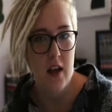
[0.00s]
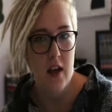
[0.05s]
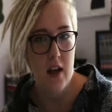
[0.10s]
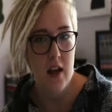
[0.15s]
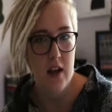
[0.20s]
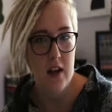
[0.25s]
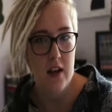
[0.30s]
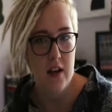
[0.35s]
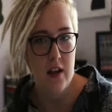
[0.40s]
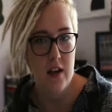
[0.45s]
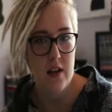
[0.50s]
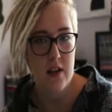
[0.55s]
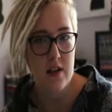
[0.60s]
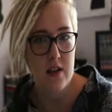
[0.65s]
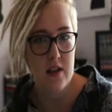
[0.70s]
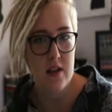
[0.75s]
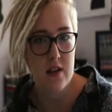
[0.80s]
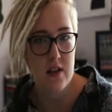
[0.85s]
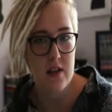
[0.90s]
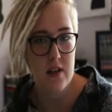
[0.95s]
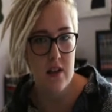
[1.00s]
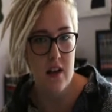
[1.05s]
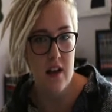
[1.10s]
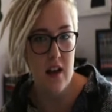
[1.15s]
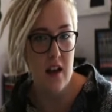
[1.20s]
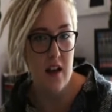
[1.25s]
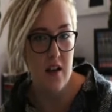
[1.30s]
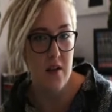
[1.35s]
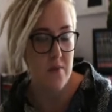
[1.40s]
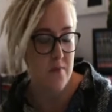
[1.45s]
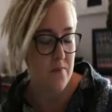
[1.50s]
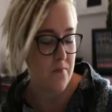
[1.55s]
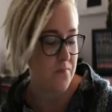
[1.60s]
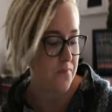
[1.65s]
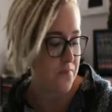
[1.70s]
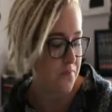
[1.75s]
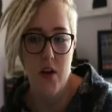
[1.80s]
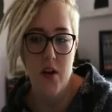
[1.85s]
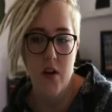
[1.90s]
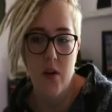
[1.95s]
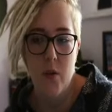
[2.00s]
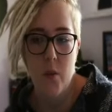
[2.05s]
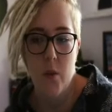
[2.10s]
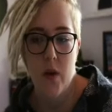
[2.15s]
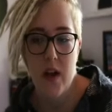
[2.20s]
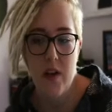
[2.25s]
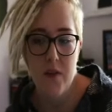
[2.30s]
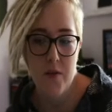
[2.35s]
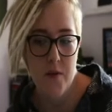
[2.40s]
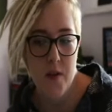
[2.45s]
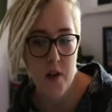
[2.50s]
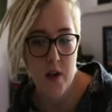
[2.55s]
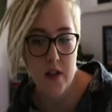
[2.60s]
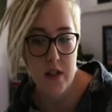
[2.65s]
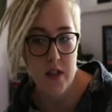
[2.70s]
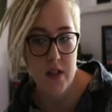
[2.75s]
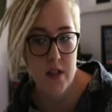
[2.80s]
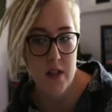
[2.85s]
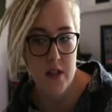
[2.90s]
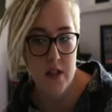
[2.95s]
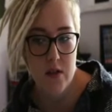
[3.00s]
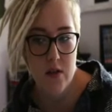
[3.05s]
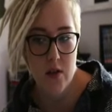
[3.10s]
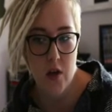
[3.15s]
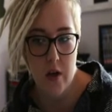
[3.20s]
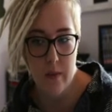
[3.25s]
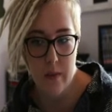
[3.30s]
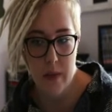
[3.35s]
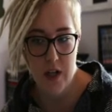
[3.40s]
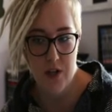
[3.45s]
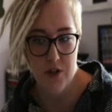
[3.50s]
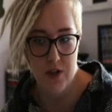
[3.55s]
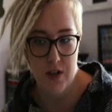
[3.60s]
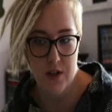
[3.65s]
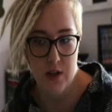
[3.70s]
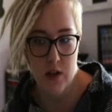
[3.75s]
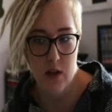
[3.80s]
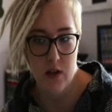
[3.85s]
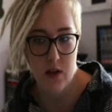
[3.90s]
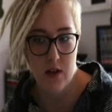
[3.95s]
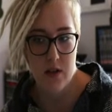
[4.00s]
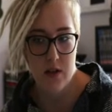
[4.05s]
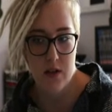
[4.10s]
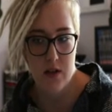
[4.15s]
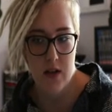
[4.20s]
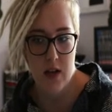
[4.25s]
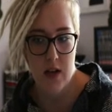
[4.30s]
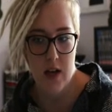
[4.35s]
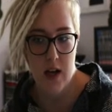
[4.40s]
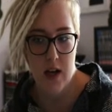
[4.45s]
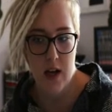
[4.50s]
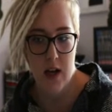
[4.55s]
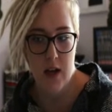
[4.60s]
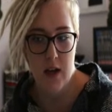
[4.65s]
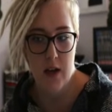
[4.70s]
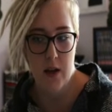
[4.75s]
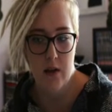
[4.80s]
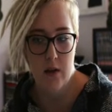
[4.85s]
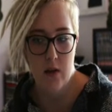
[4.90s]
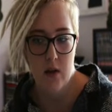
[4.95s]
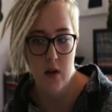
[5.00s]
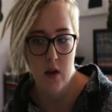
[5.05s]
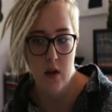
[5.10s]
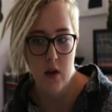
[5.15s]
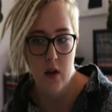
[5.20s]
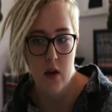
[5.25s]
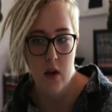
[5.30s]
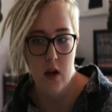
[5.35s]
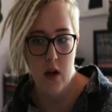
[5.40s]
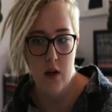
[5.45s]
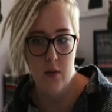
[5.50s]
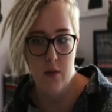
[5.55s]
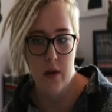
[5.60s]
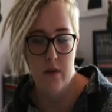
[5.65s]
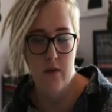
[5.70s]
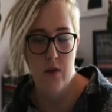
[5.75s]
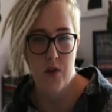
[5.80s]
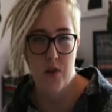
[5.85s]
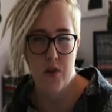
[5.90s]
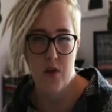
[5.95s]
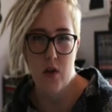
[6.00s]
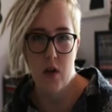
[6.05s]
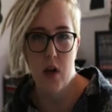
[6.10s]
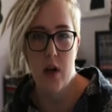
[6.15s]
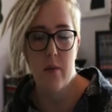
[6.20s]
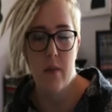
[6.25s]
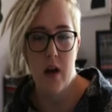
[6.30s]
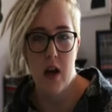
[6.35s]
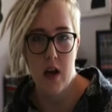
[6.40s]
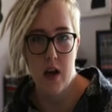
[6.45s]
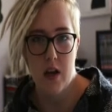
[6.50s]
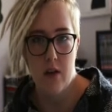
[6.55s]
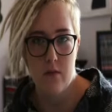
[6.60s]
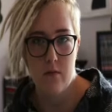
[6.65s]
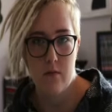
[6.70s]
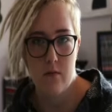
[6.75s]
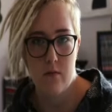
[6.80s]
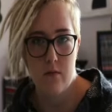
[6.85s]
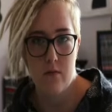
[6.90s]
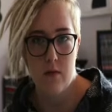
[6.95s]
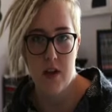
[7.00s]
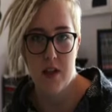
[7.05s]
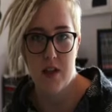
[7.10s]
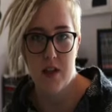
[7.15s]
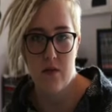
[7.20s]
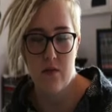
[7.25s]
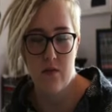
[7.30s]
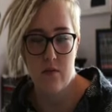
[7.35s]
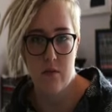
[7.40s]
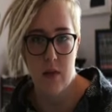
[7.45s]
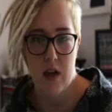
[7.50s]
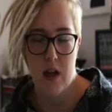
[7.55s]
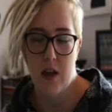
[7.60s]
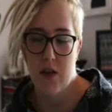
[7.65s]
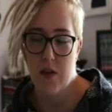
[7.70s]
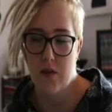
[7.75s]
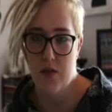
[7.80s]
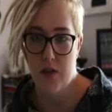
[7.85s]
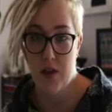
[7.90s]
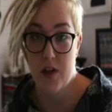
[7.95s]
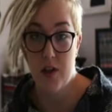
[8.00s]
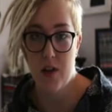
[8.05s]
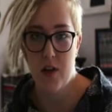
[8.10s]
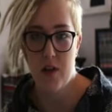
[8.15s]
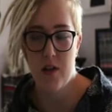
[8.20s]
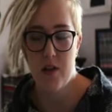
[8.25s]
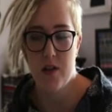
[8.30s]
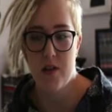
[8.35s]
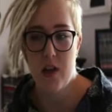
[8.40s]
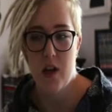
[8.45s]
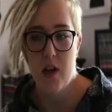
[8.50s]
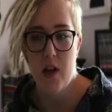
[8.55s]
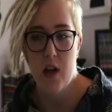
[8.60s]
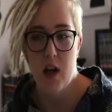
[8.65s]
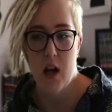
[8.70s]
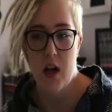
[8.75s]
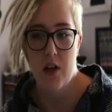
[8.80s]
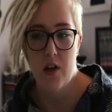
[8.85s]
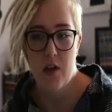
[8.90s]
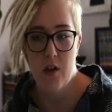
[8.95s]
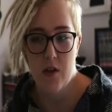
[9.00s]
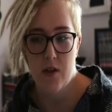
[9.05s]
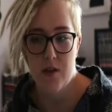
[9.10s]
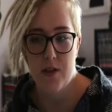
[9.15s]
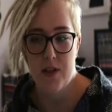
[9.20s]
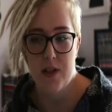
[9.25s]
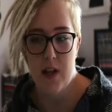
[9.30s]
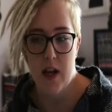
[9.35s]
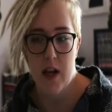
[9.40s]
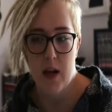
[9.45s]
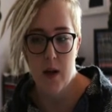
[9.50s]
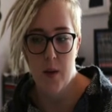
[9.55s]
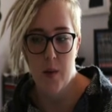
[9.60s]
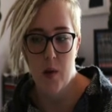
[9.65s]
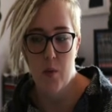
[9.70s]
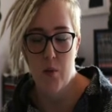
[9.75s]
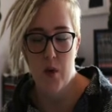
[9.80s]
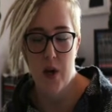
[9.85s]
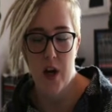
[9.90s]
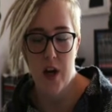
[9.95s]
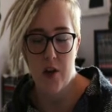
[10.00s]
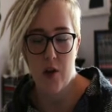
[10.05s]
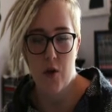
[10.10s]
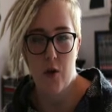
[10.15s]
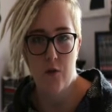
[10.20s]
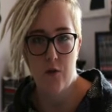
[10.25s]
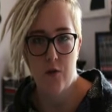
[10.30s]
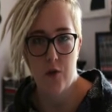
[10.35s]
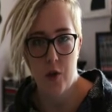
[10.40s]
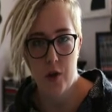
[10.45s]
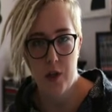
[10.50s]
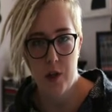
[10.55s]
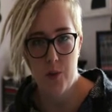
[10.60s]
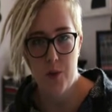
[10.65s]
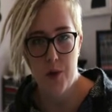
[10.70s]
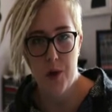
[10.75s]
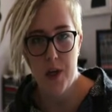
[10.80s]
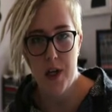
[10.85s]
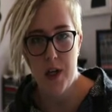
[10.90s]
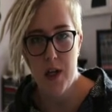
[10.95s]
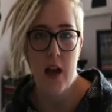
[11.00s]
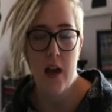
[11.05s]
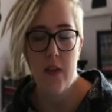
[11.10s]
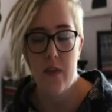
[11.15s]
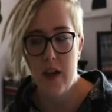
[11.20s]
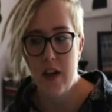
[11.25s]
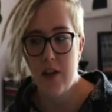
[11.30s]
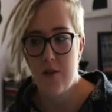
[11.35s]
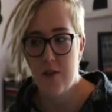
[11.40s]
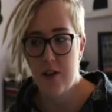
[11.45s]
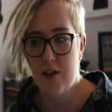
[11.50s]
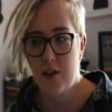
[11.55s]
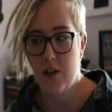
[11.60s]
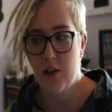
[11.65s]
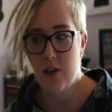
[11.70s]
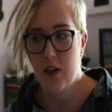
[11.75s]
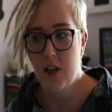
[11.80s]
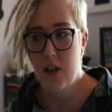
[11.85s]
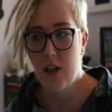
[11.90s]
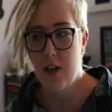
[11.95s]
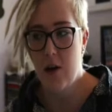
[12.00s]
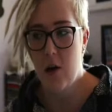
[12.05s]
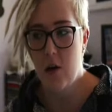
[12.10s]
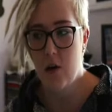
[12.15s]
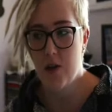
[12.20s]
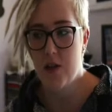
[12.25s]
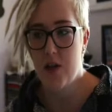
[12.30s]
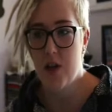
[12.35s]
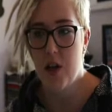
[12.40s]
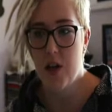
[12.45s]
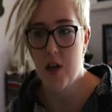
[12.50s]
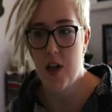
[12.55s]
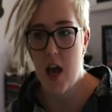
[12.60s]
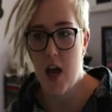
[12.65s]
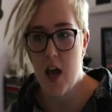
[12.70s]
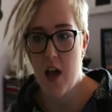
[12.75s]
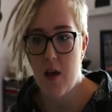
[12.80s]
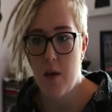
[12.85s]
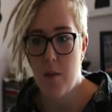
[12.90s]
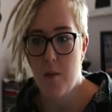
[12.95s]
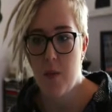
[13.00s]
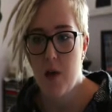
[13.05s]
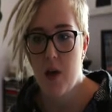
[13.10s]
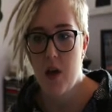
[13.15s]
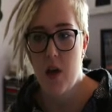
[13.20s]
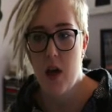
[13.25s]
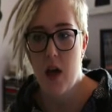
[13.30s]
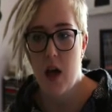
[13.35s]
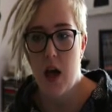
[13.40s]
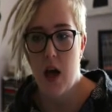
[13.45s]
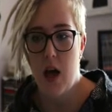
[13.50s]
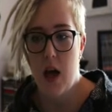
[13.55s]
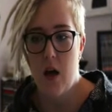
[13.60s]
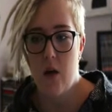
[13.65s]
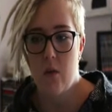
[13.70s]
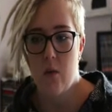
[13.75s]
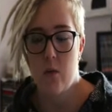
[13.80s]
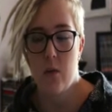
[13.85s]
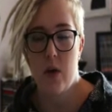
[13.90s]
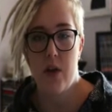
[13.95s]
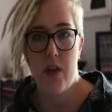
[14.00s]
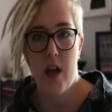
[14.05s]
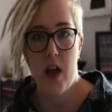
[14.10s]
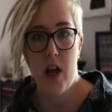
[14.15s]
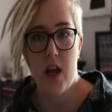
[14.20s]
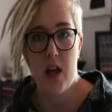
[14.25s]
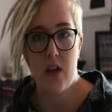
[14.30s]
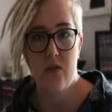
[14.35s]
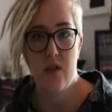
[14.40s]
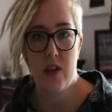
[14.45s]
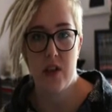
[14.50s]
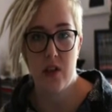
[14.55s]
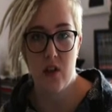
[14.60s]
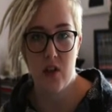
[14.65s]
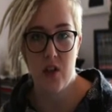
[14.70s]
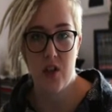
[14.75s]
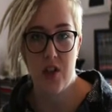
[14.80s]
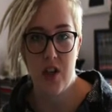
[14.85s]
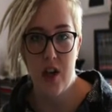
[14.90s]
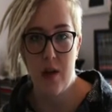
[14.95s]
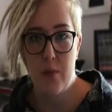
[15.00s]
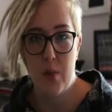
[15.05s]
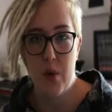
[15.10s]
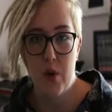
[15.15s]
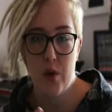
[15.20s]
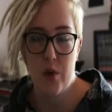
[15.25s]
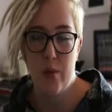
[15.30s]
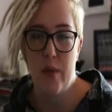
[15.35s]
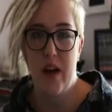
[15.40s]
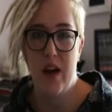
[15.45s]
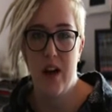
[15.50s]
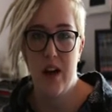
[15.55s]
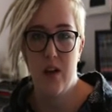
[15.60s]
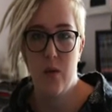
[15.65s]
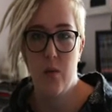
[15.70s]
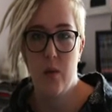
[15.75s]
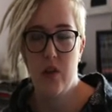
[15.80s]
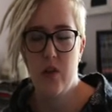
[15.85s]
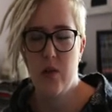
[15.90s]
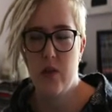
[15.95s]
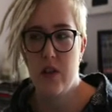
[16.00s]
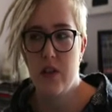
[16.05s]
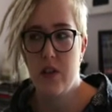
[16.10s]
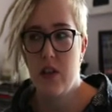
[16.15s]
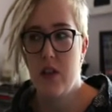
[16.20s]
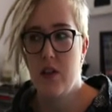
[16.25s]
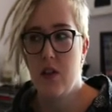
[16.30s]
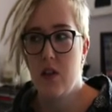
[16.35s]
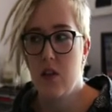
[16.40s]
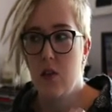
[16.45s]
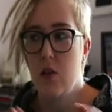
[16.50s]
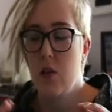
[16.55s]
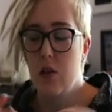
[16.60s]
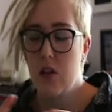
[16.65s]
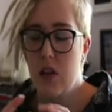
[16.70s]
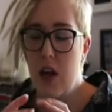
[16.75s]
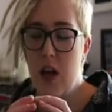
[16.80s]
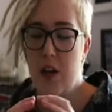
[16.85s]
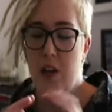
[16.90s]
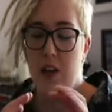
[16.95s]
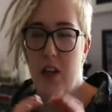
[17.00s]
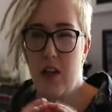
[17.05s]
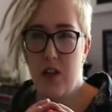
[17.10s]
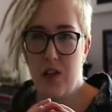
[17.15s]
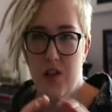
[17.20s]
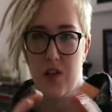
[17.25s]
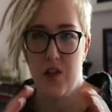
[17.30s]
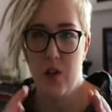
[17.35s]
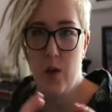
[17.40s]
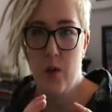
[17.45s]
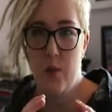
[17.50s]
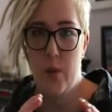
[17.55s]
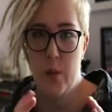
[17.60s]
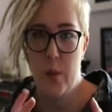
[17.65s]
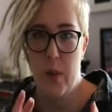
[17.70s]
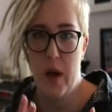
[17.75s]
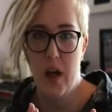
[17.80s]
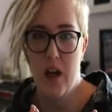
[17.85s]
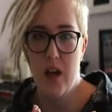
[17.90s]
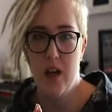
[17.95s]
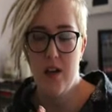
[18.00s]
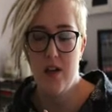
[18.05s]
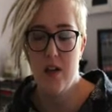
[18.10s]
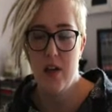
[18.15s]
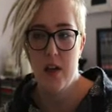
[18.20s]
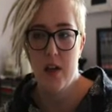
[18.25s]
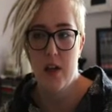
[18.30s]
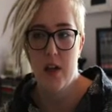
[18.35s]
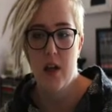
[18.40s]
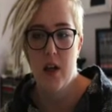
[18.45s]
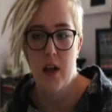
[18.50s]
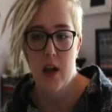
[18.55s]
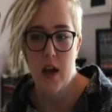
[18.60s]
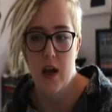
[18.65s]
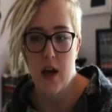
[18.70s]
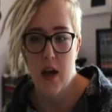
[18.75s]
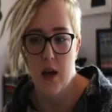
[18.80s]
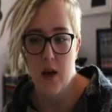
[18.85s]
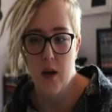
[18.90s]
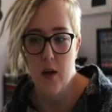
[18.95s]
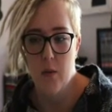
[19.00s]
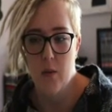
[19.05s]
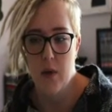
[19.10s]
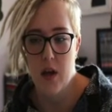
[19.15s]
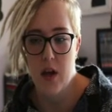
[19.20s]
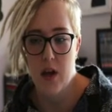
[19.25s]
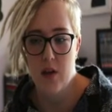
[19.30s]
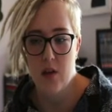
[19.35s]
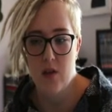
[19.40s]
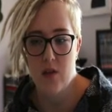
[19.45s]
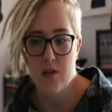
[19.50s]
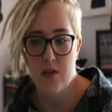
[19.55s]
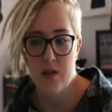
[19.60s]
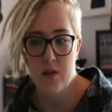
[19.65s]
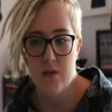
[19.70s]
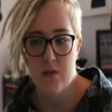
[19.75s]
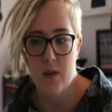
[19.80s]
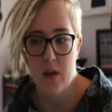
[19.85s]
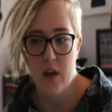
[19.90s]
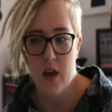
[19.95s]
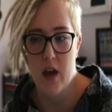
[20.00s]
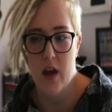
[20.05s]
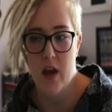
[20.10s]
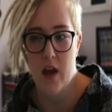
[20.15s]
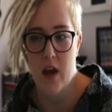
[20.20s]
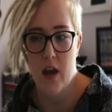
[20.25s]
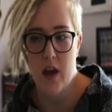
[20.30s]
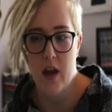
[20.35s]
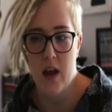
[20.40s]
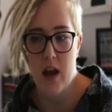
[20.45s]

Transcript: And yeah, so when I first got my dreadlocks, if you saw in my other videos, I used a brand called Naughty Boy, and that dreadlock kit also came with a dreadlock shampoo bar, it looked kind of like a soap bar, and you used it for your hair.